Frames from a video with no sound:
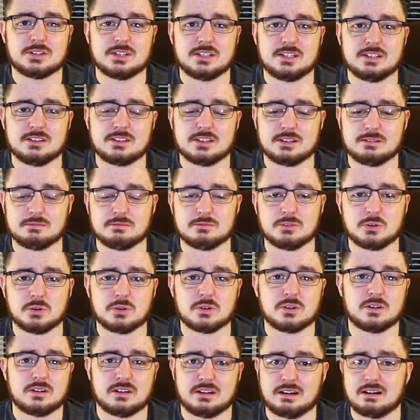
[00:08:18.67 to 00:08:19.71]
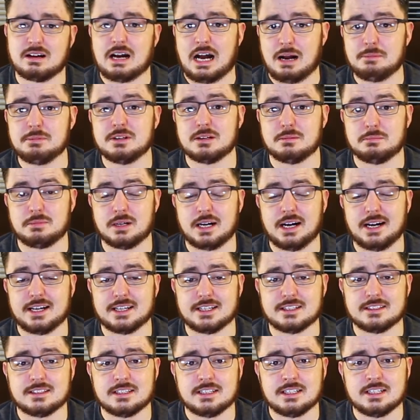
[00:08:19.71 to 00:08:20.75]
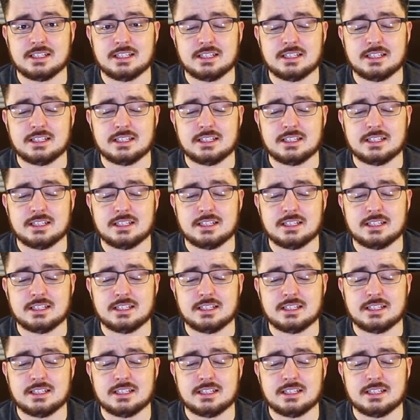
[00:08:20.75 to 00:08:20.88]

anything more, I'm going to buy it.